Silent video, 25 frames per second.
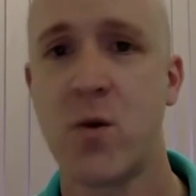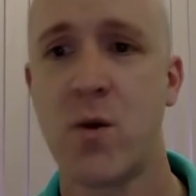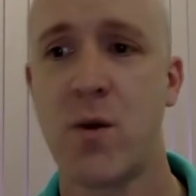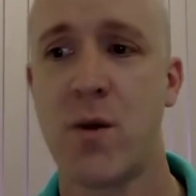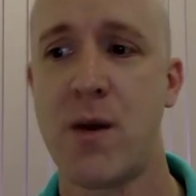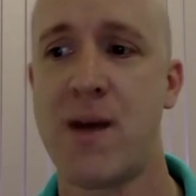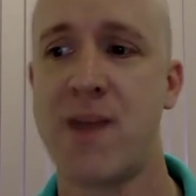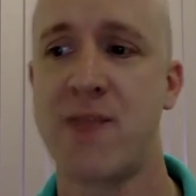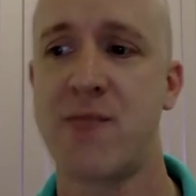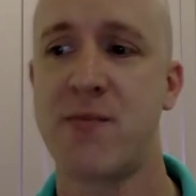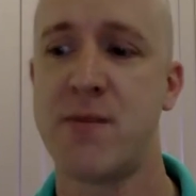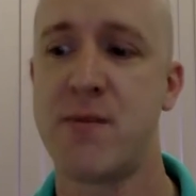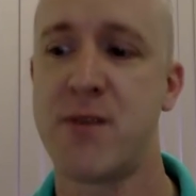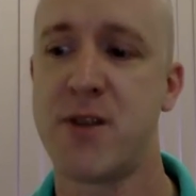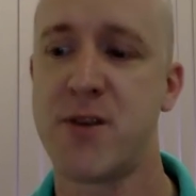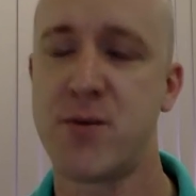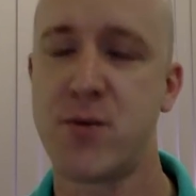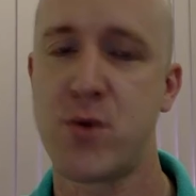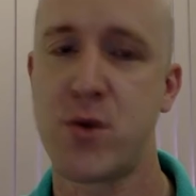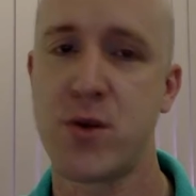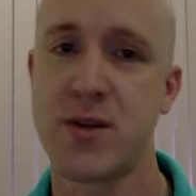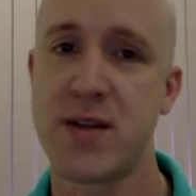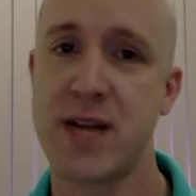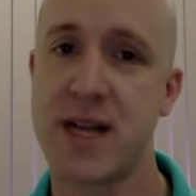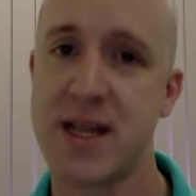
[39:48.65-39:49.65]
Well, we have to be much
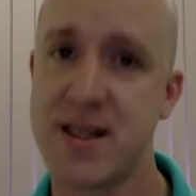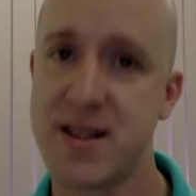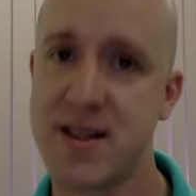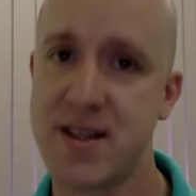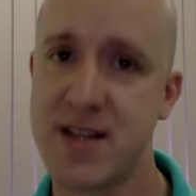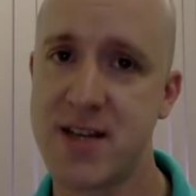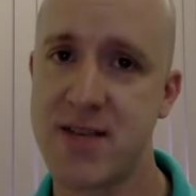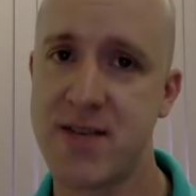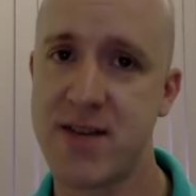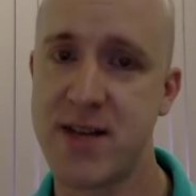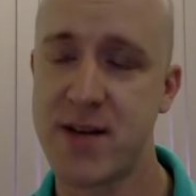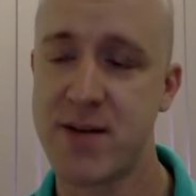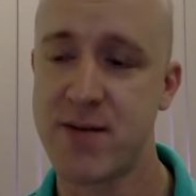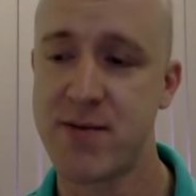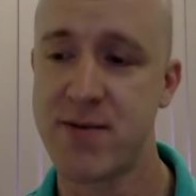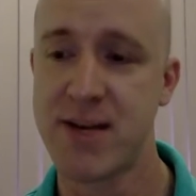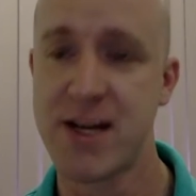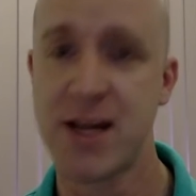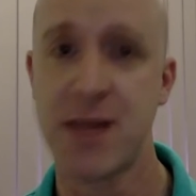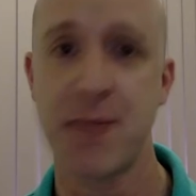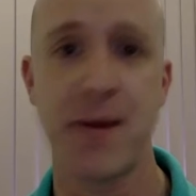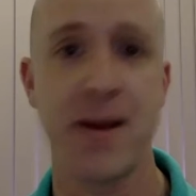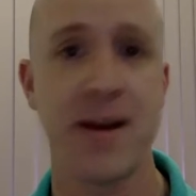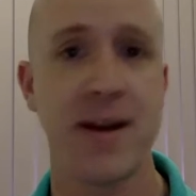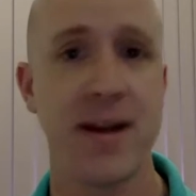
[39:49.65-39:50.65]
more tentative in
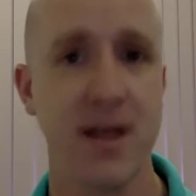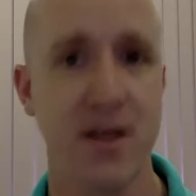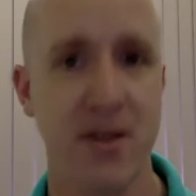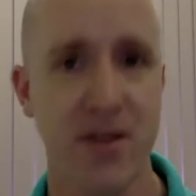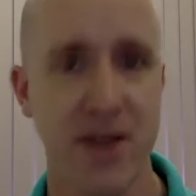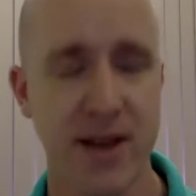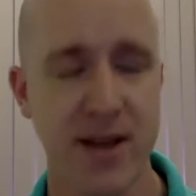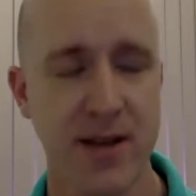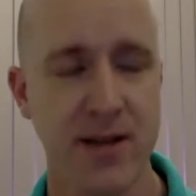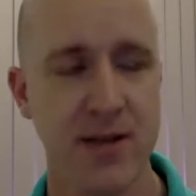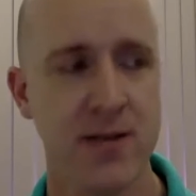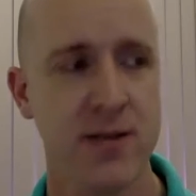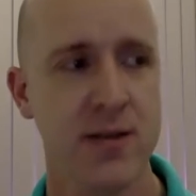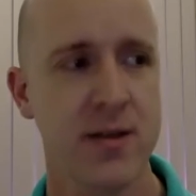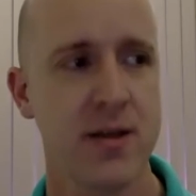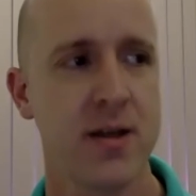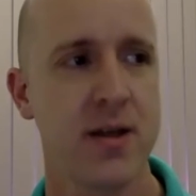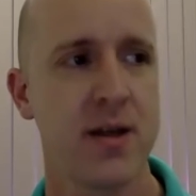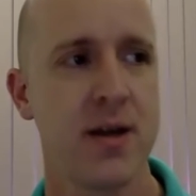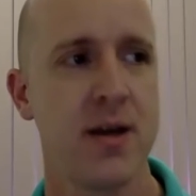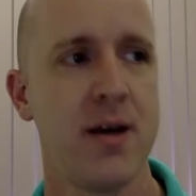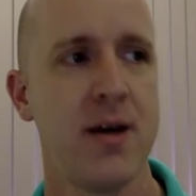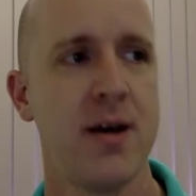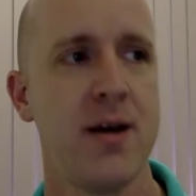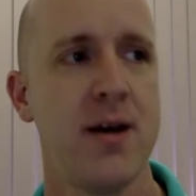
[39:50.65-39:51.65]
recommending things,
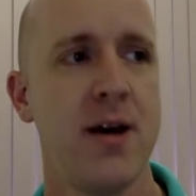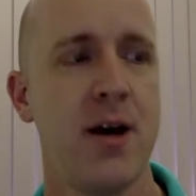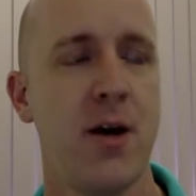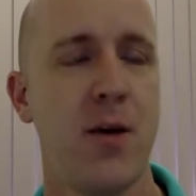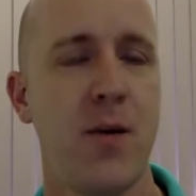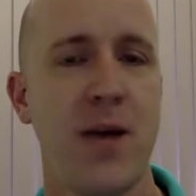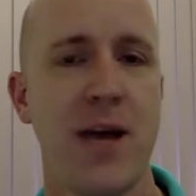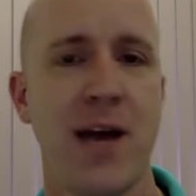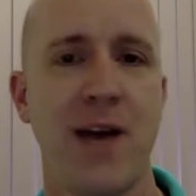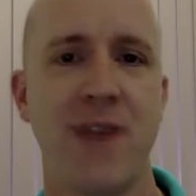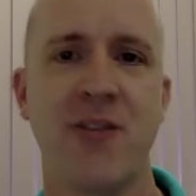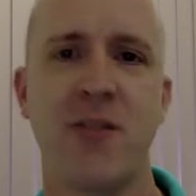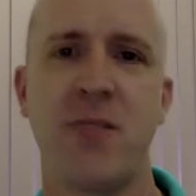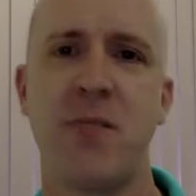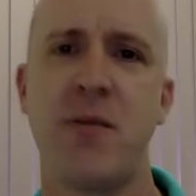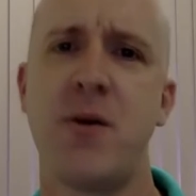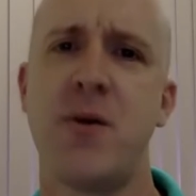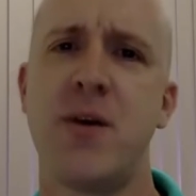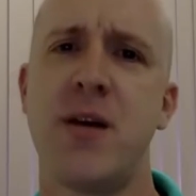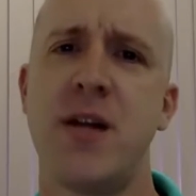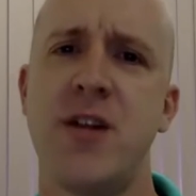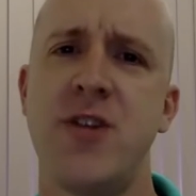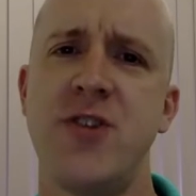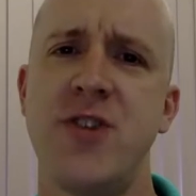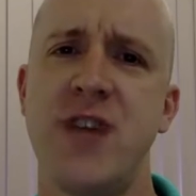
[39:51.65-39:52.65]
and we have to
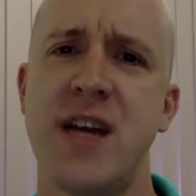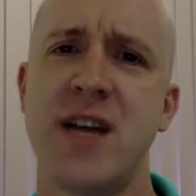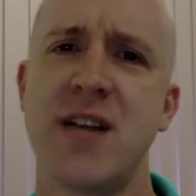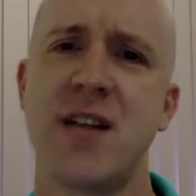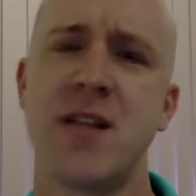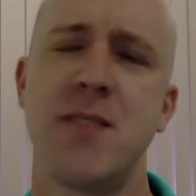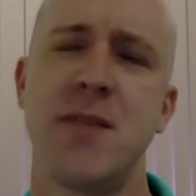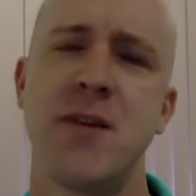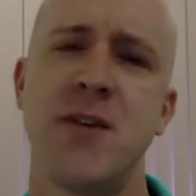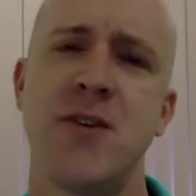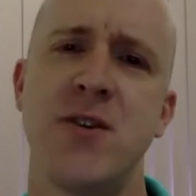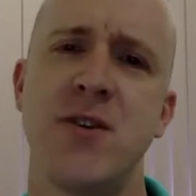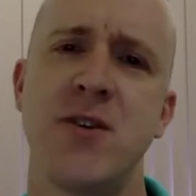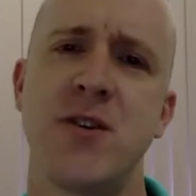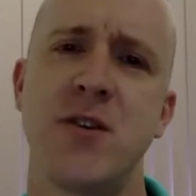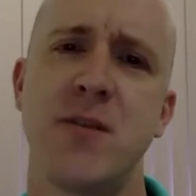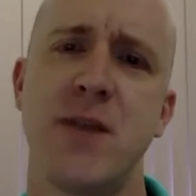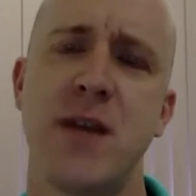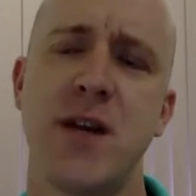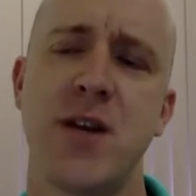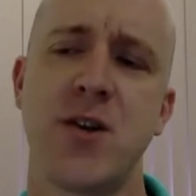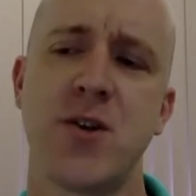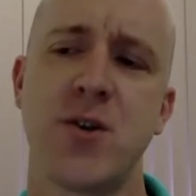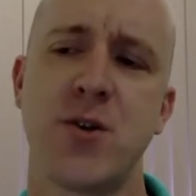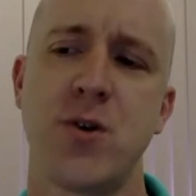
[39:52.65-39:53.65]
build in checks and measures to
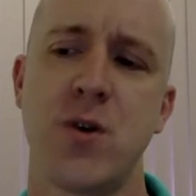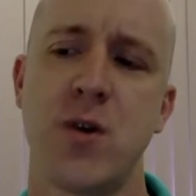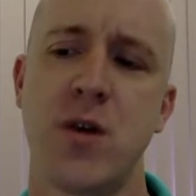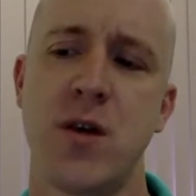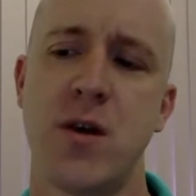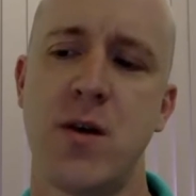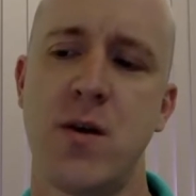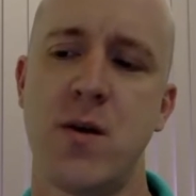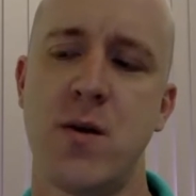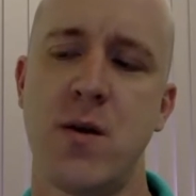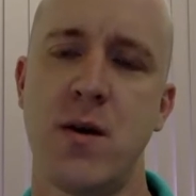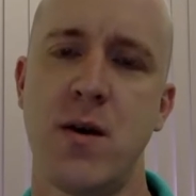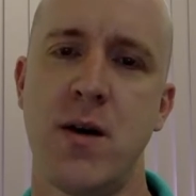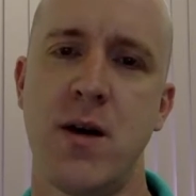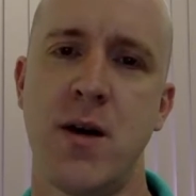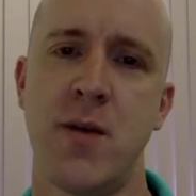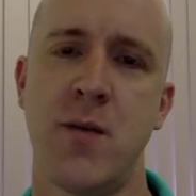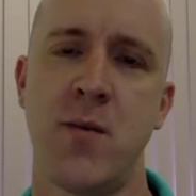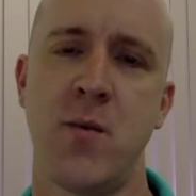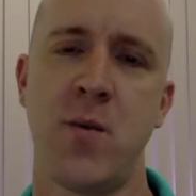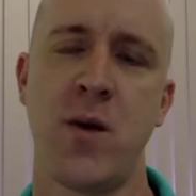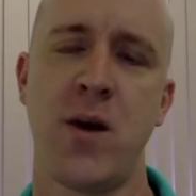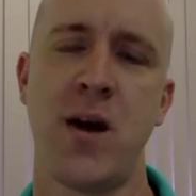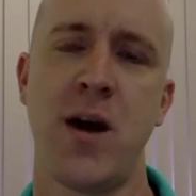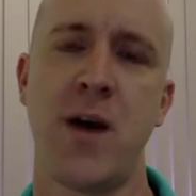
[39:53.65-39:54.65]
make sure that
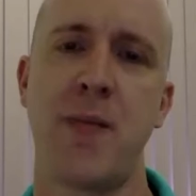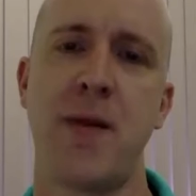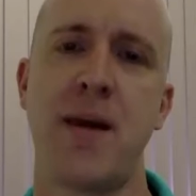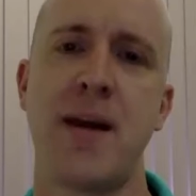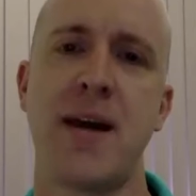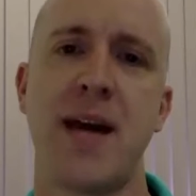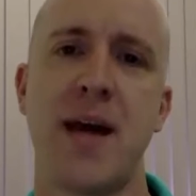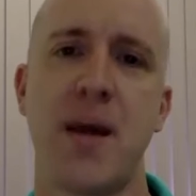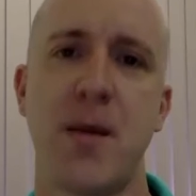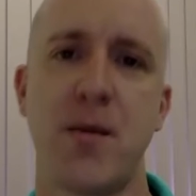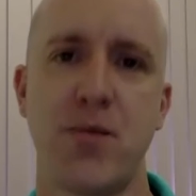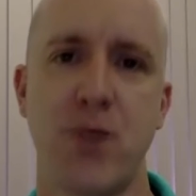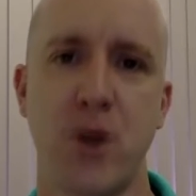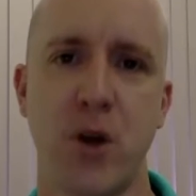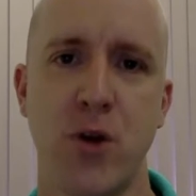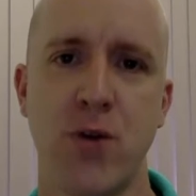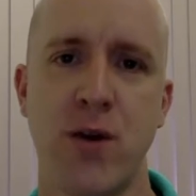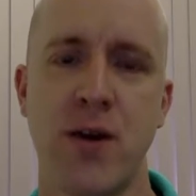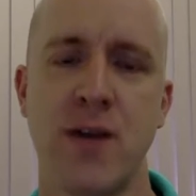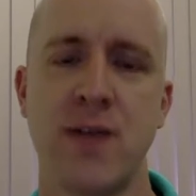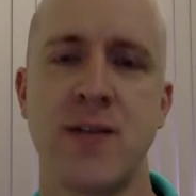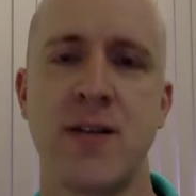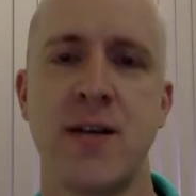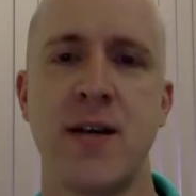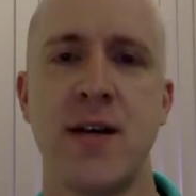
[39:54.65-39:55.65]
um, we are making
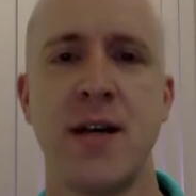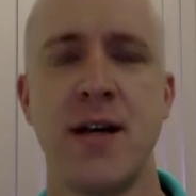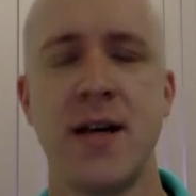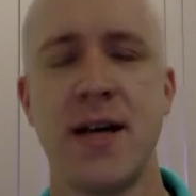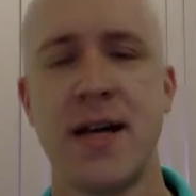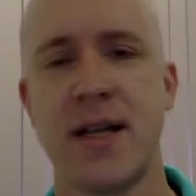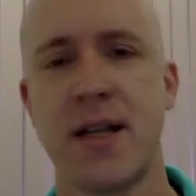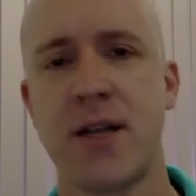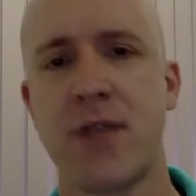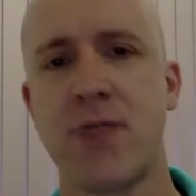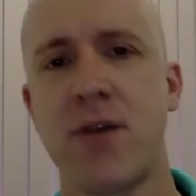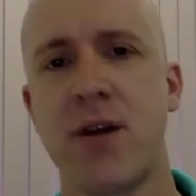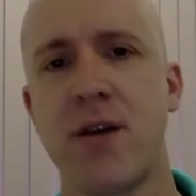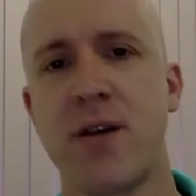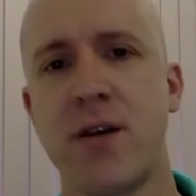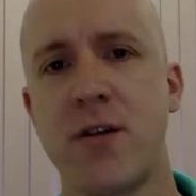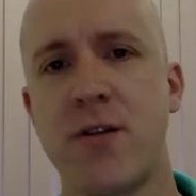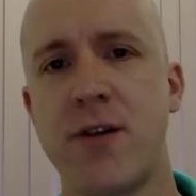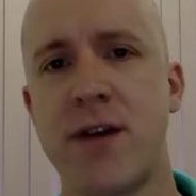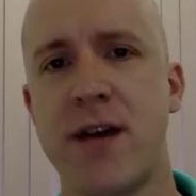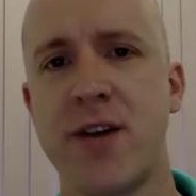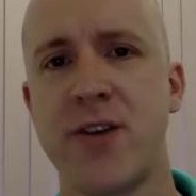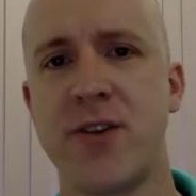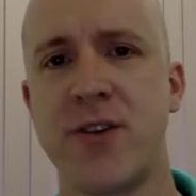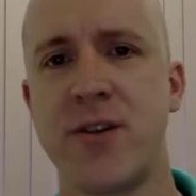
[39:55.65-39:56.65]
progress in the right
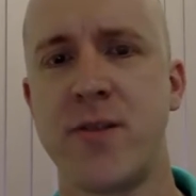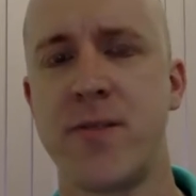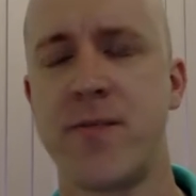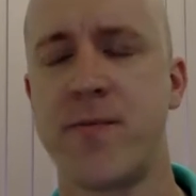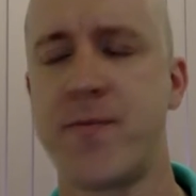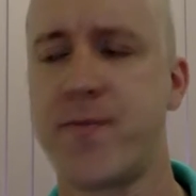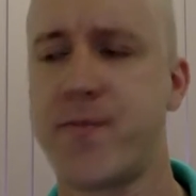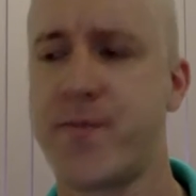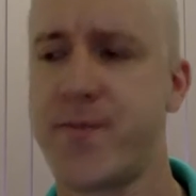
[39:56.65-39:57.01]
direction.